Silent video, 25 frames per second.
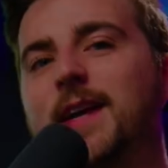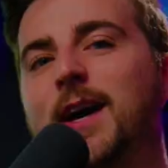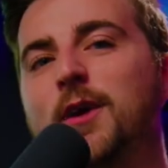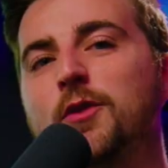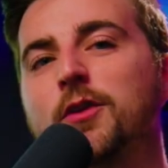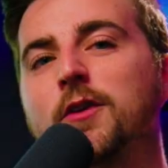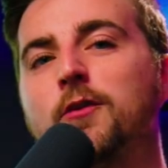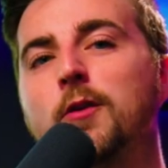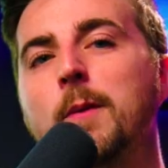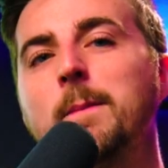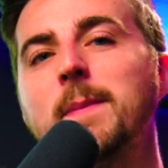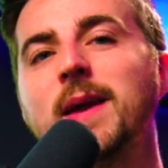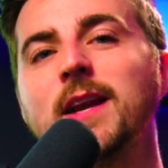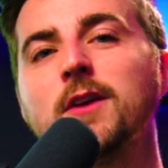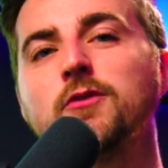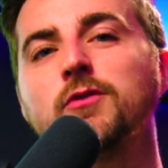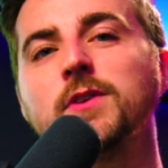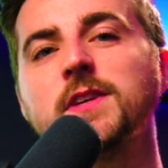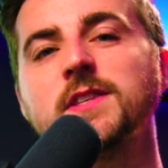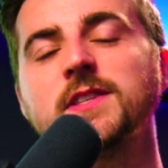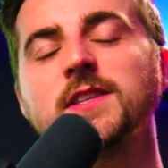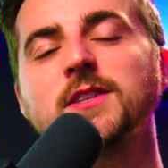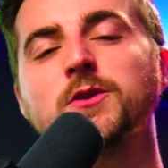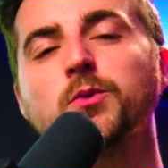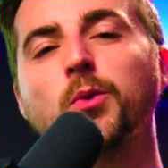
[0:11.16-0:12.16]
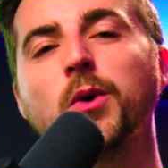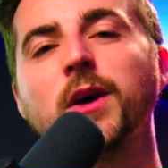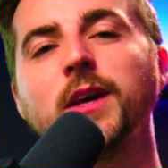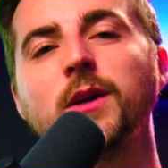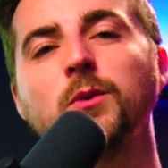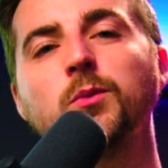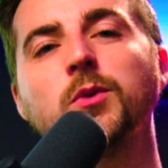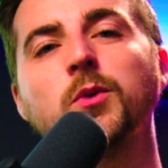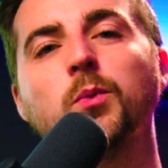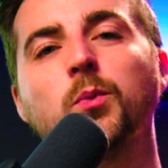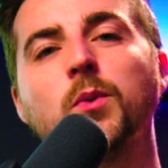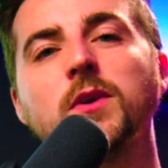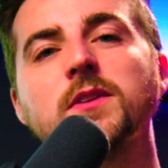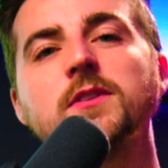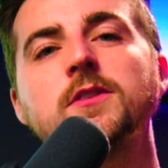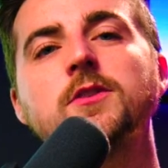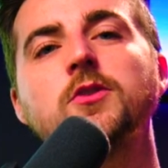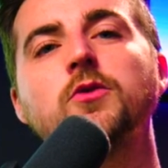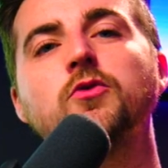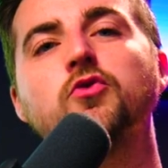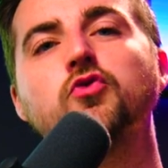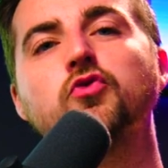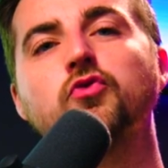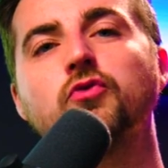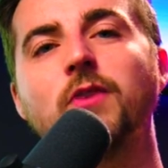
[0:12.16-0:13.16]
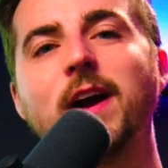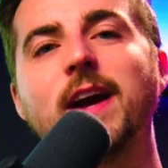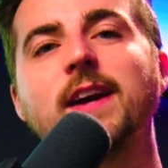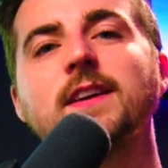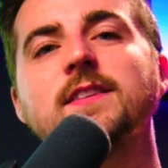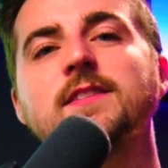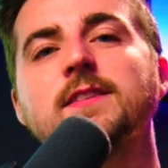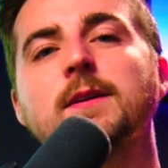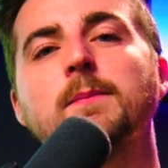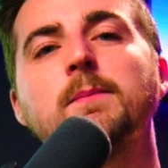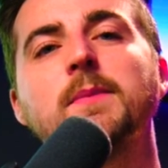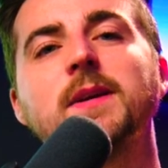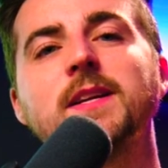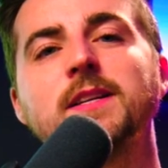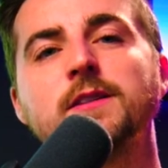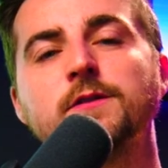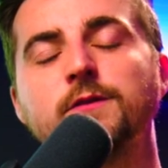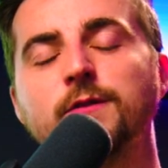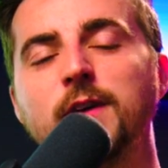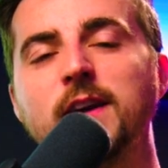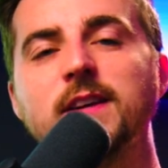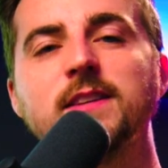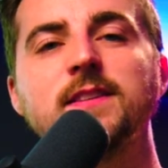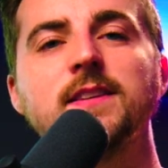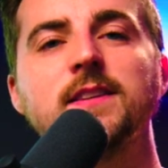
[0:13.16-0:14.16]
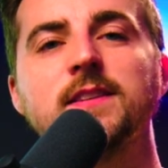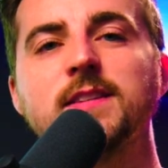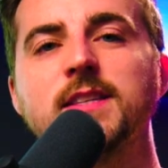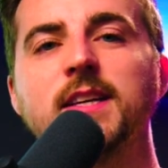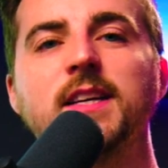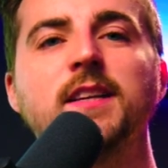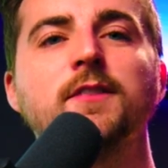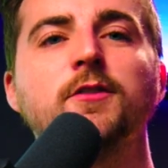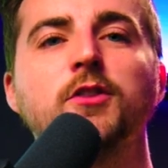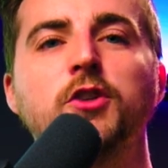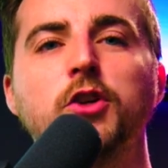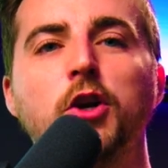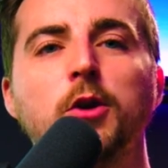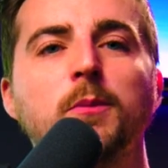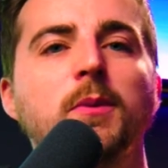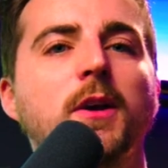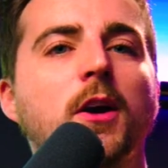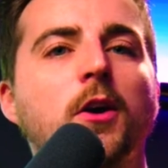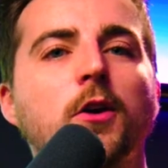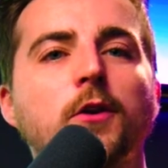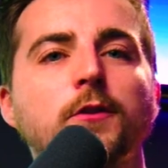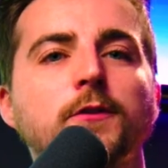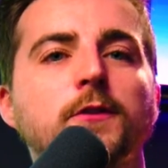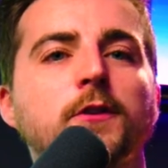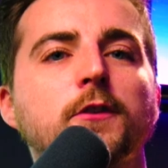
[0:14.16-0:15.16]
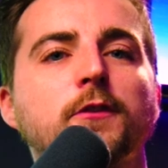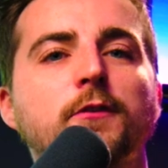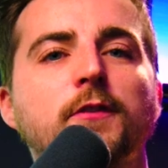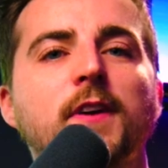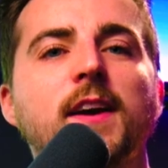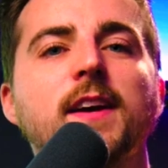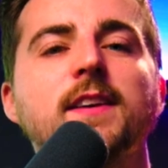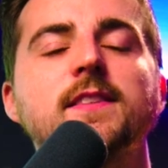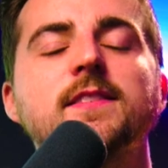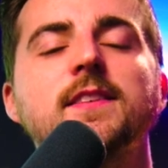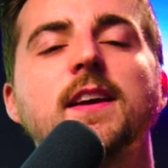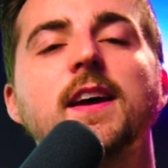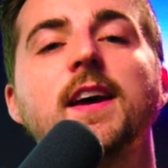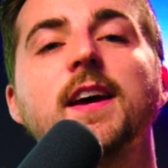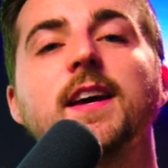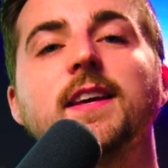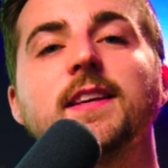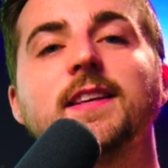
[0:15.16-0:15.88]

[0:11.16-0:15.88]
Now, there are many reasons why you would want to track somebody's face inside of Adobe After Effects.